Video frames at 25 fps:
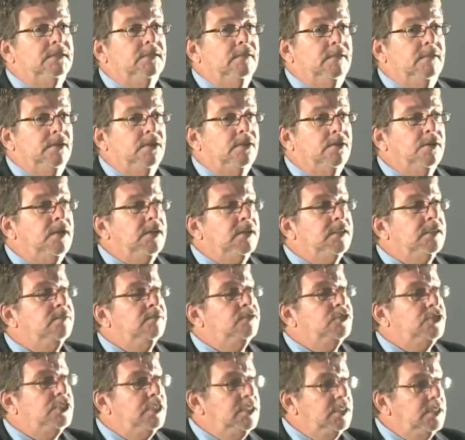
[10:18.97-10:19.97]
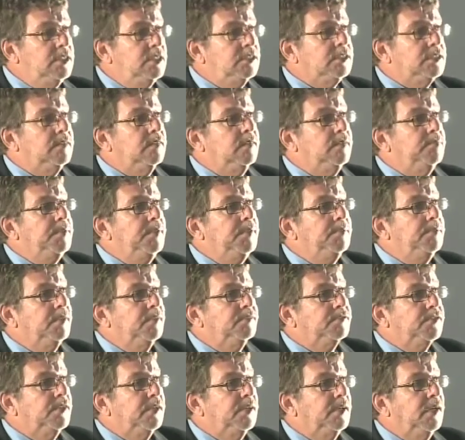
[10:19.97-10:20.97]
the creative genius of the people
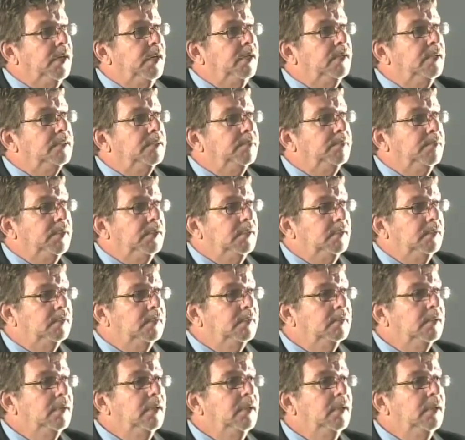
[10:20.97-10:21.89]
of Trinidad and Tobago.